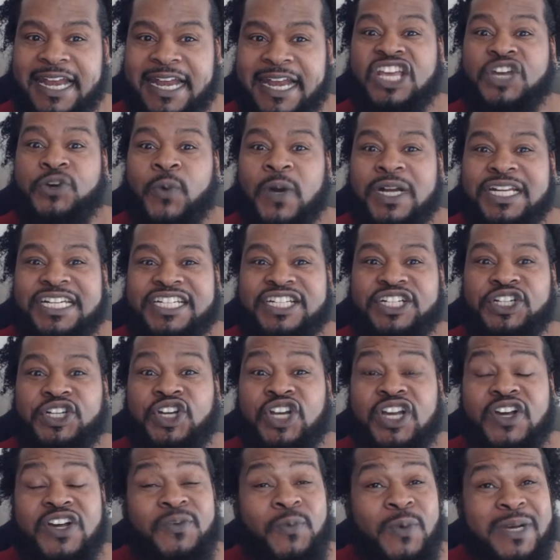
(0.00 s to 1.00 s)
which
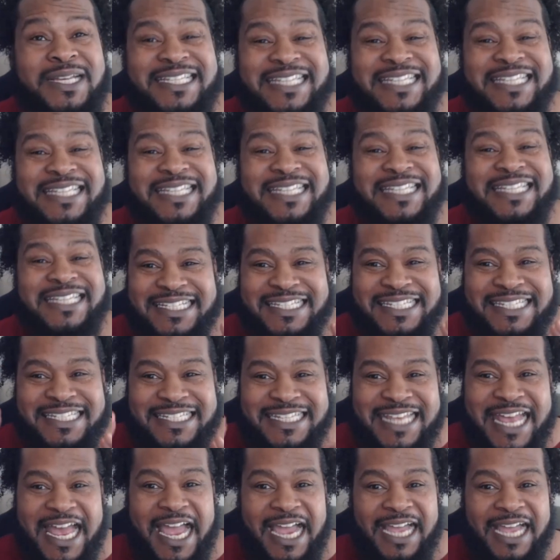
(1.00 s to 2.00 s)
was
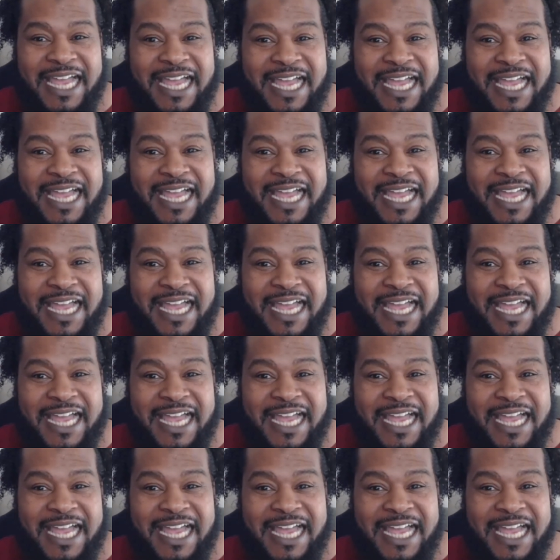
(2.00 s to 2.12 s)
exactly